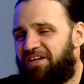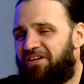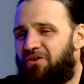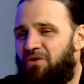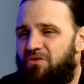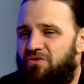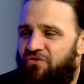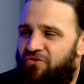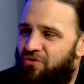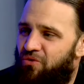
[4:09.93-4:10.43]

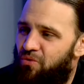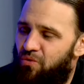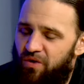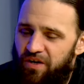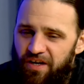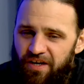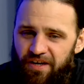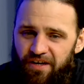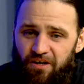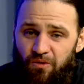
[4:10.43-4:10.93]
go to school
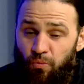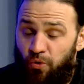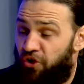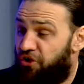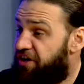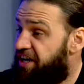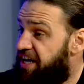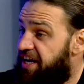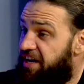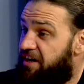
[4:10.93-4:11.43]
here,
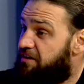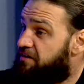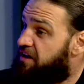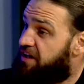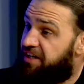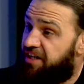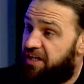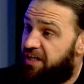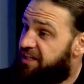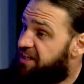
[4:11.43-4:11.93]
work here,
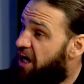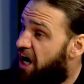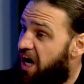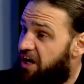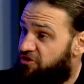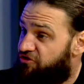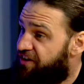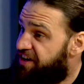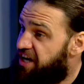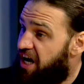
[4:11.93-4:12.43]
in the
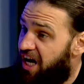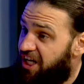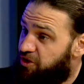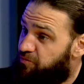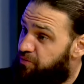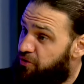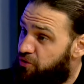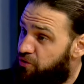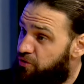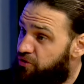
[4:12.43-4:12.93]
great
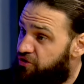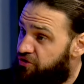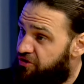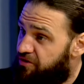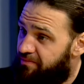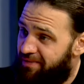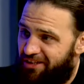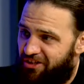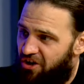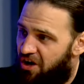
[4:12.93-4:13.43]
hospitals, you know
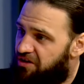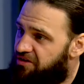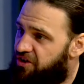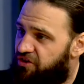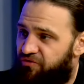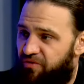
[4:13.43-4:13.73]
what I mean, doctors